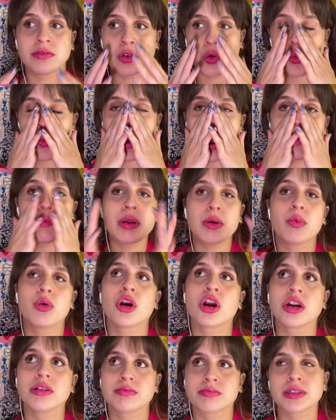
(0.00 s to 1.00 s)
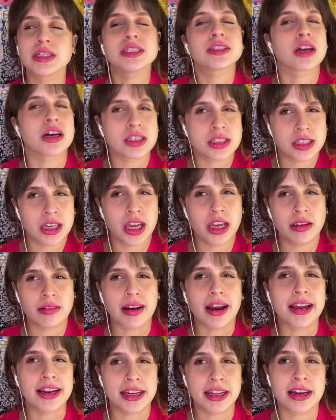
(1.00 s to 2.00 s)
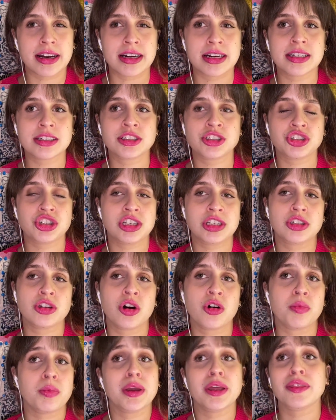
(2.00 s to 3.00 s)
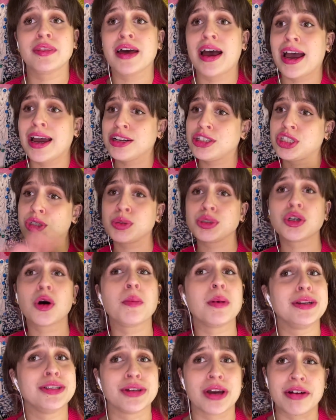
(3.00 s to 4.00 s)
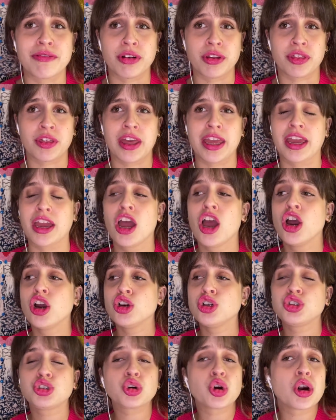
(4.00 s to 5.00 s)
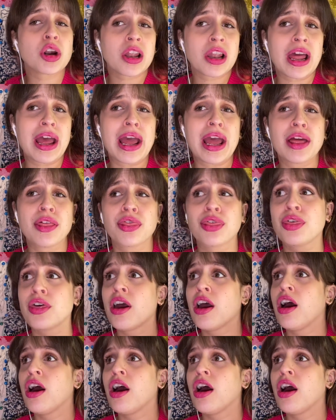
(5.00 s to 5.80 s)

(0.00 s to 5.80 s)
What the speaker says: when we were discussing ideas, she told me that she was open to everything short length,